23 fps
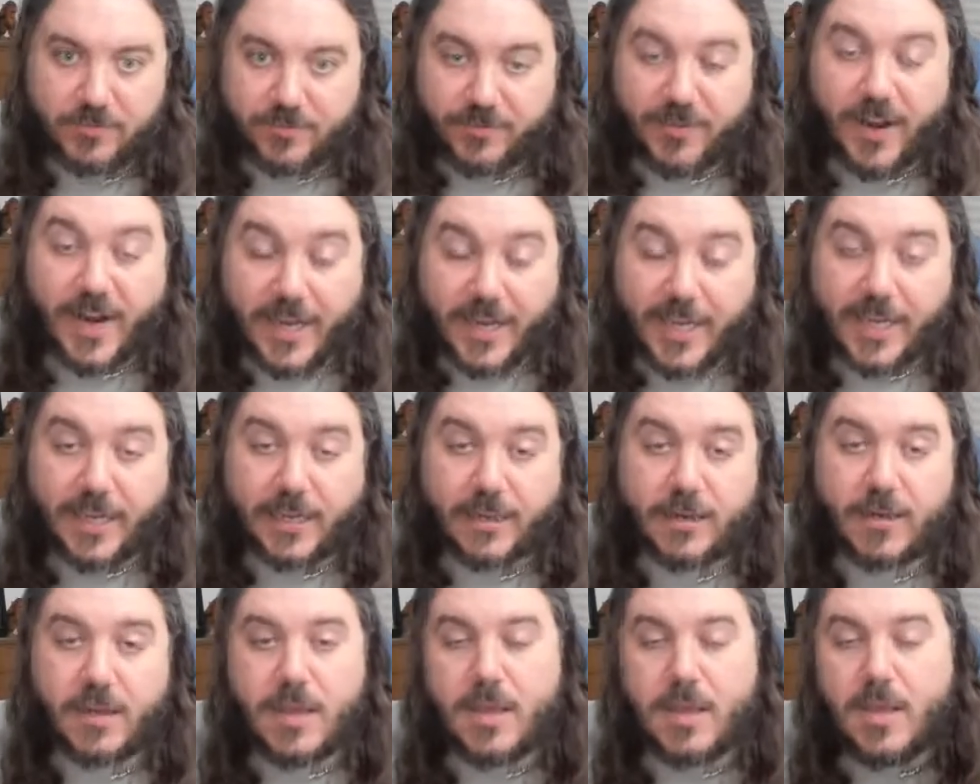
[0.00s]
fighting.
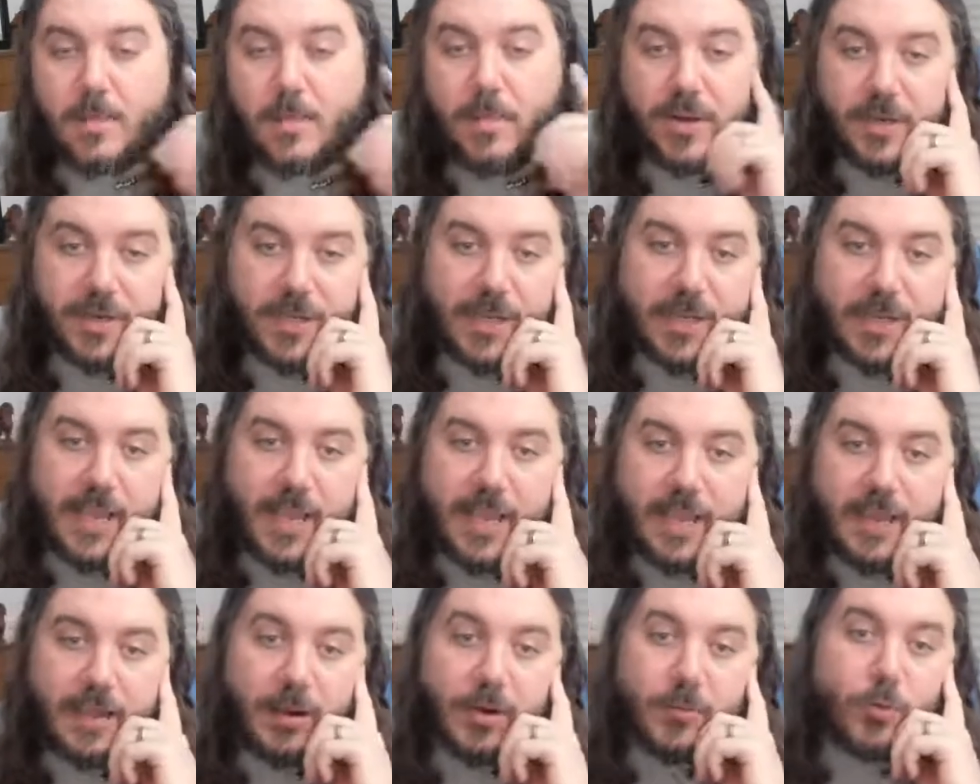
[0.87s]
But like,
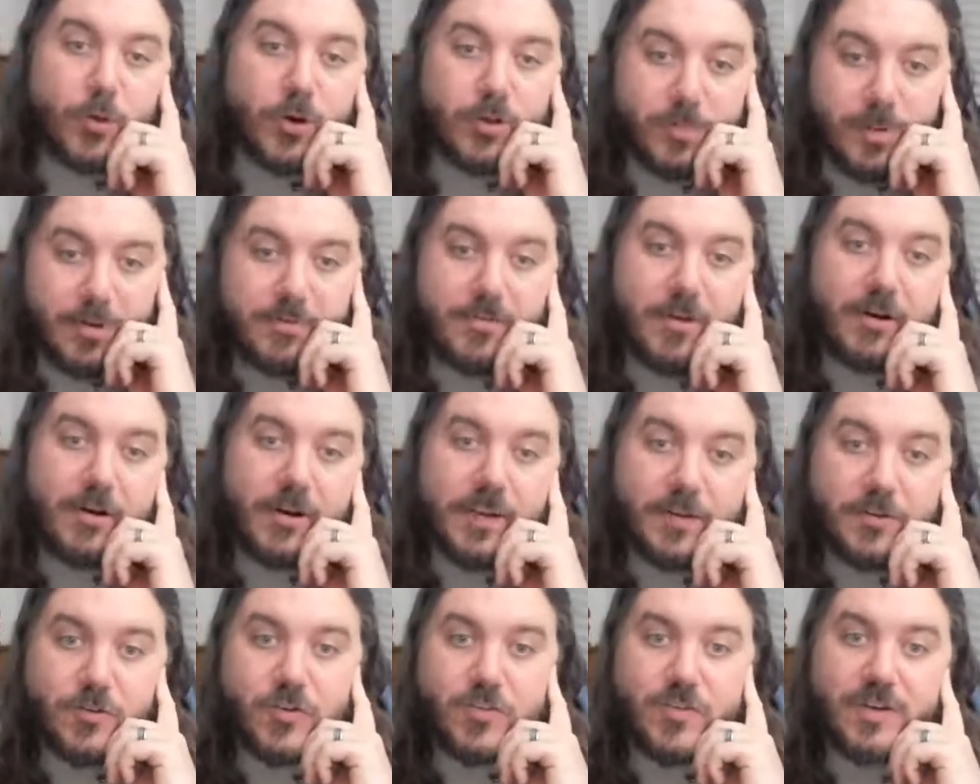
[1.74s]
it would have been very
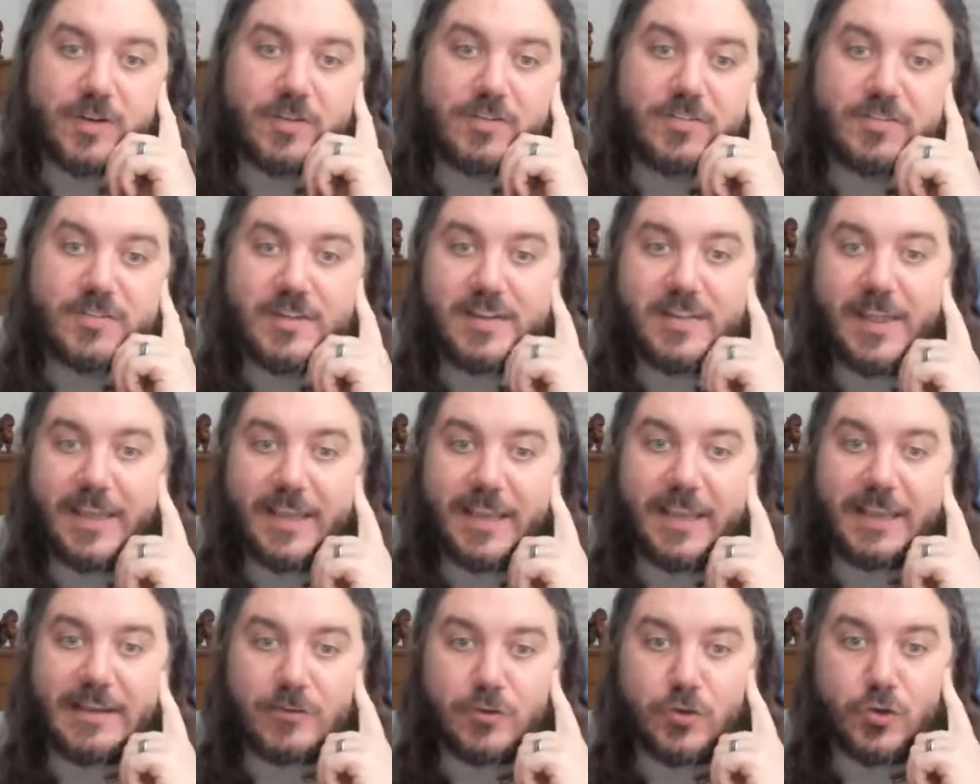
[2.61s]
interesting to see like
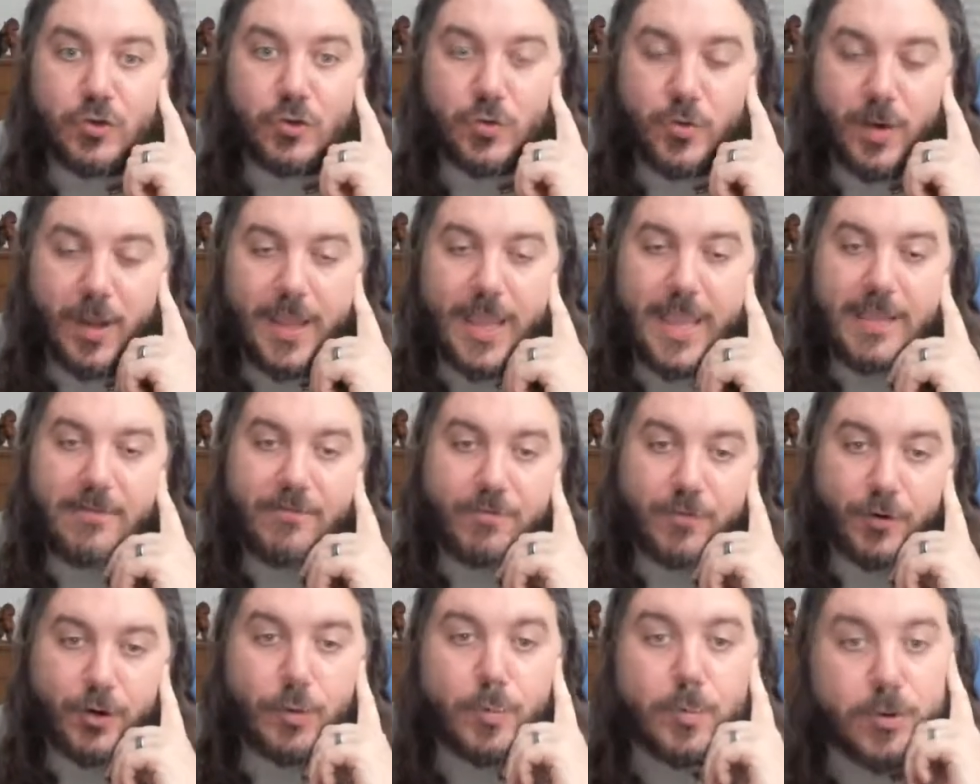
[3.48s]
a
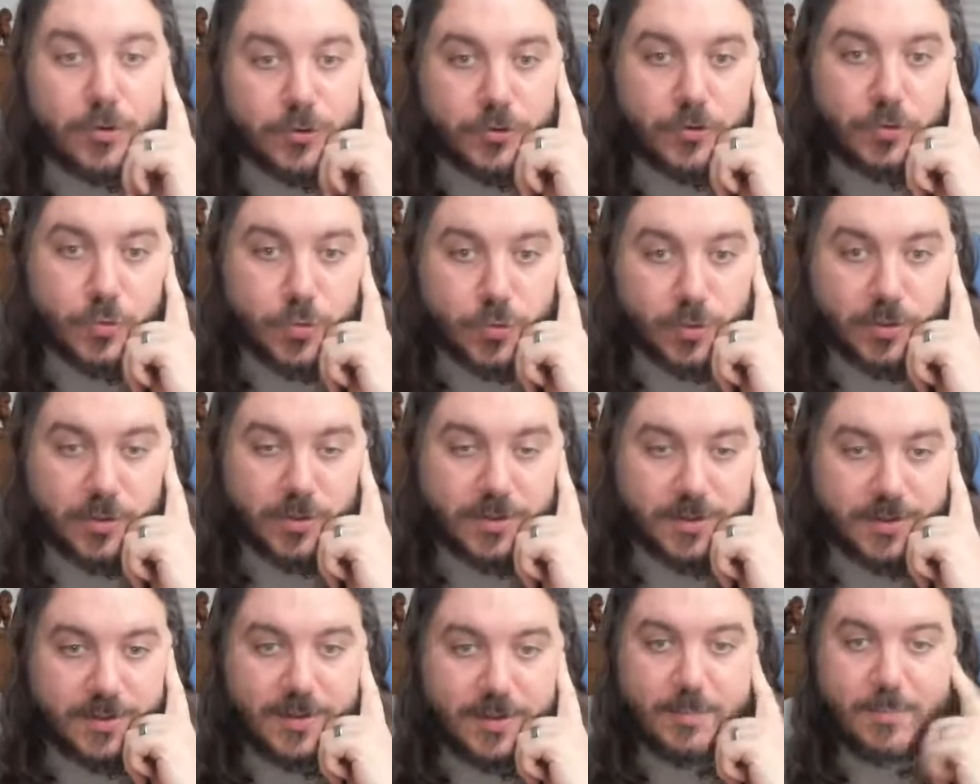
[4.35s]
verbal
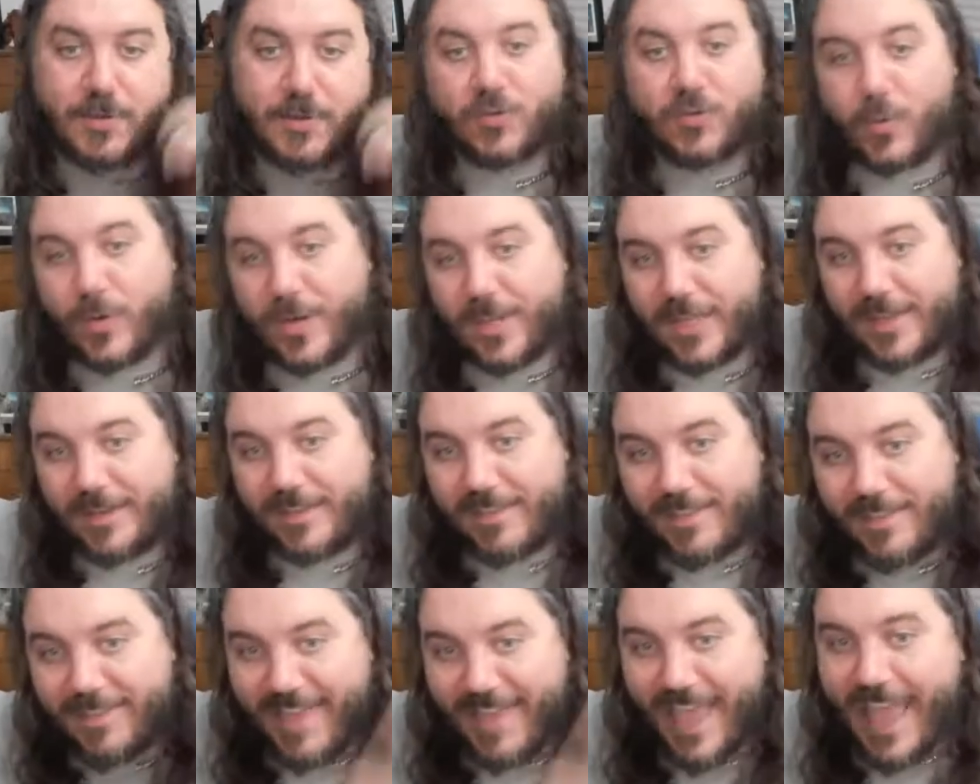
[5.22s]
duel between
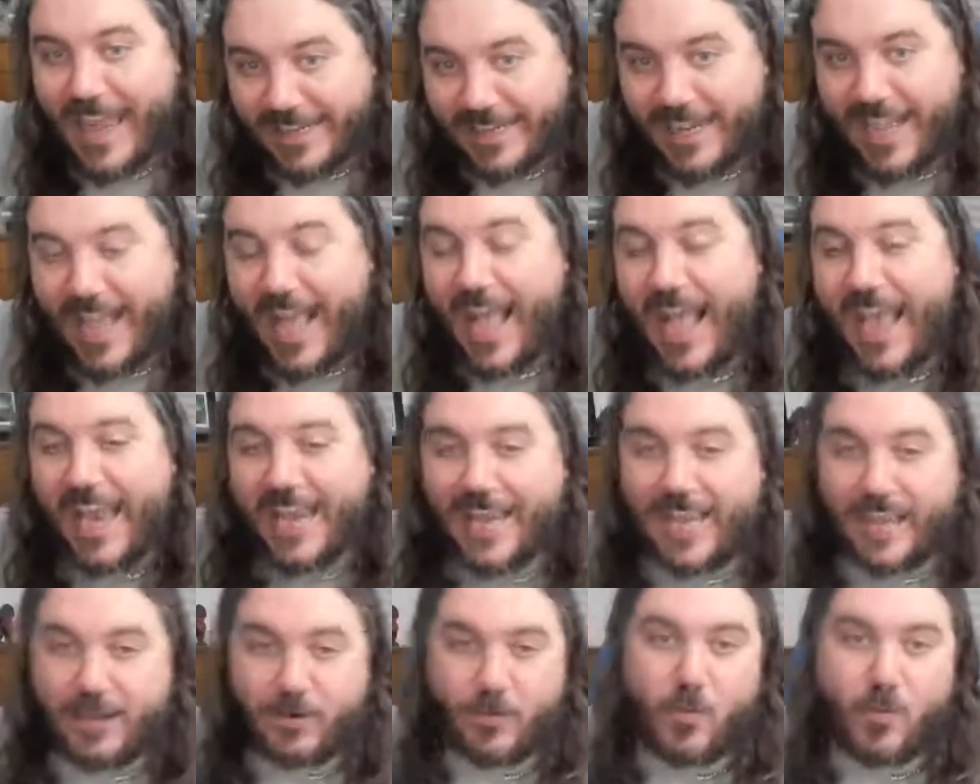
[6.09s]
that guy
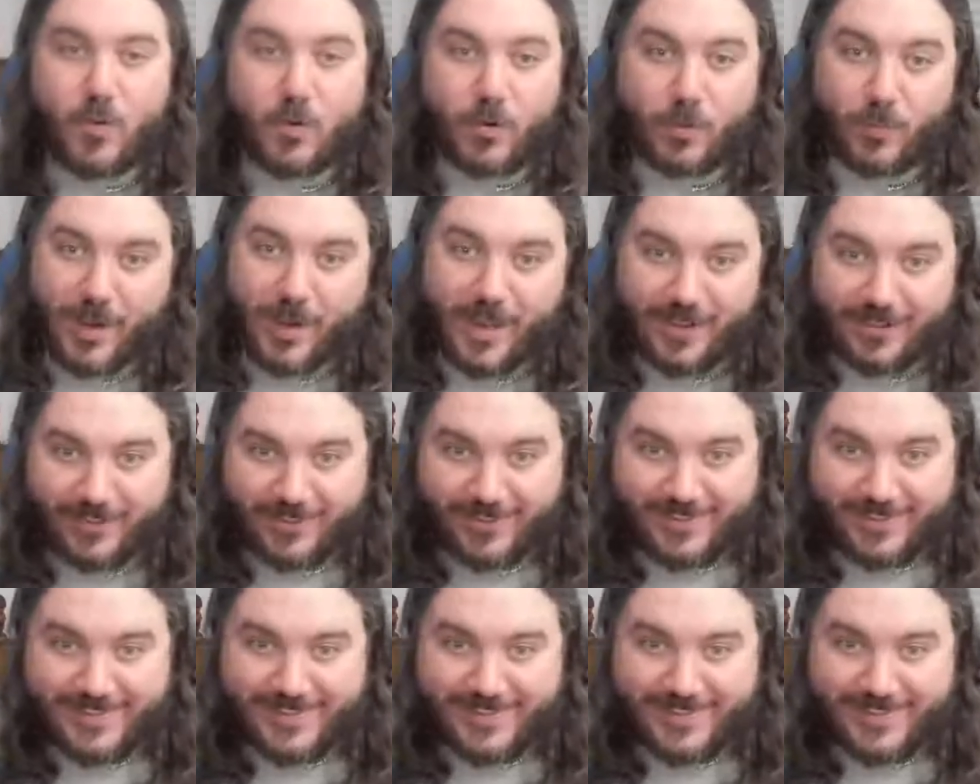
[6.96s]
and Orwell.